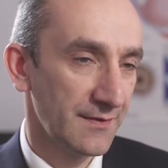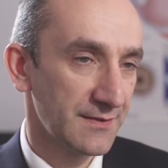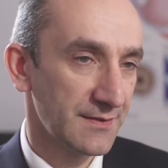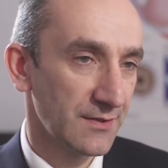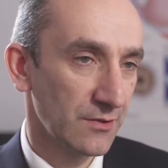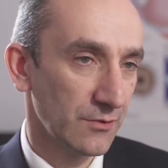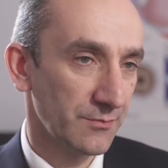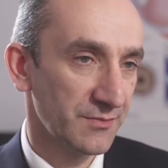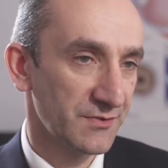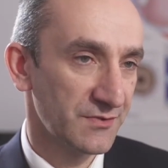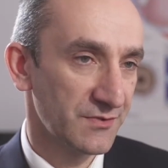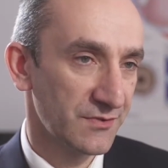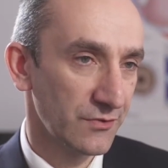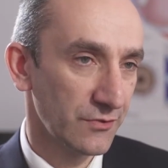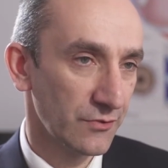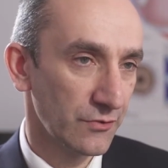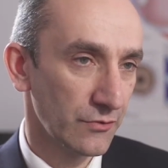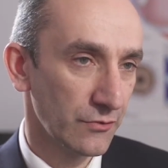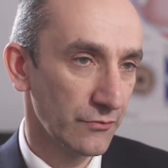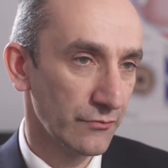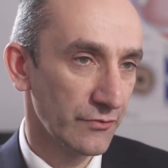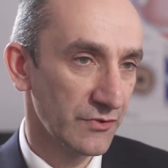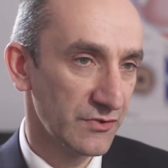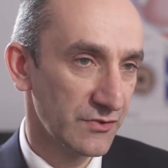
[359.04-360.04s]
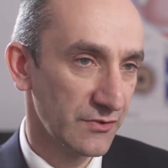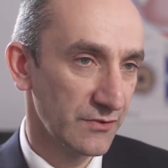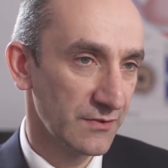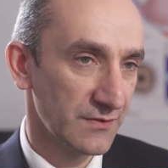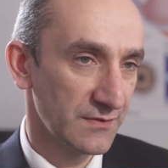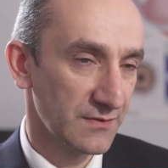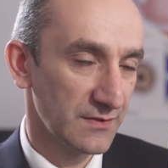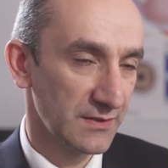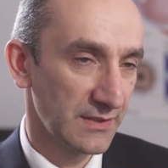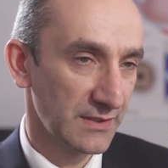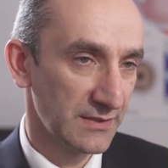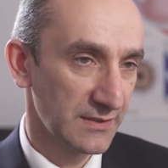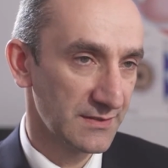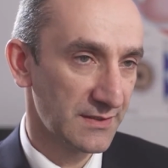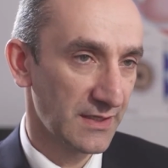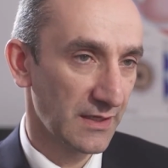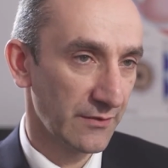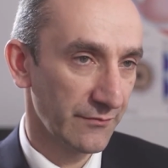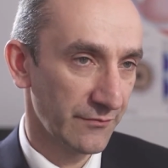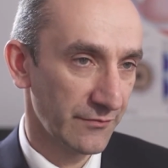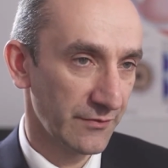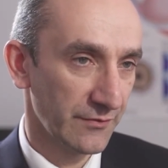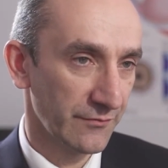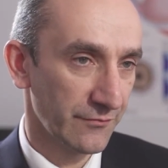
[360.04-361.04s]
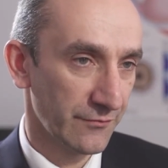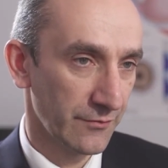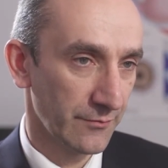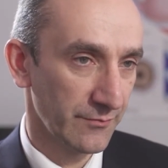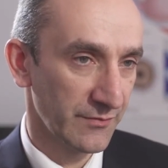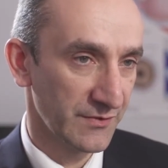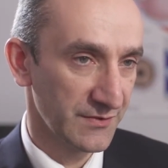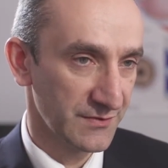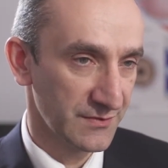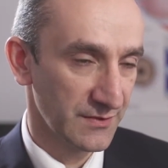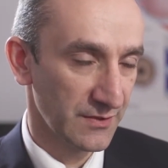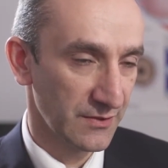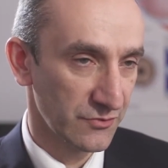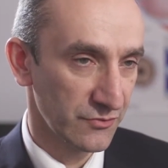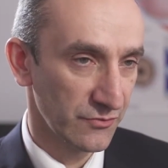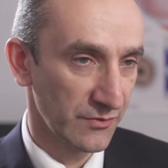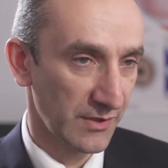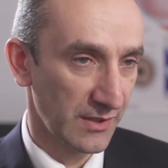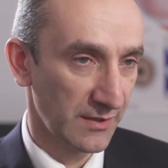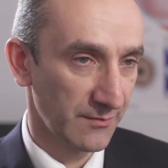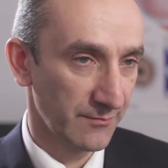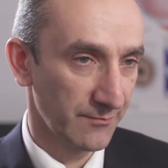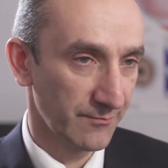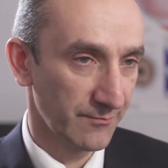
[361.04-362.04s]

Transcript: this helps to reduce the discomfort from the surgery.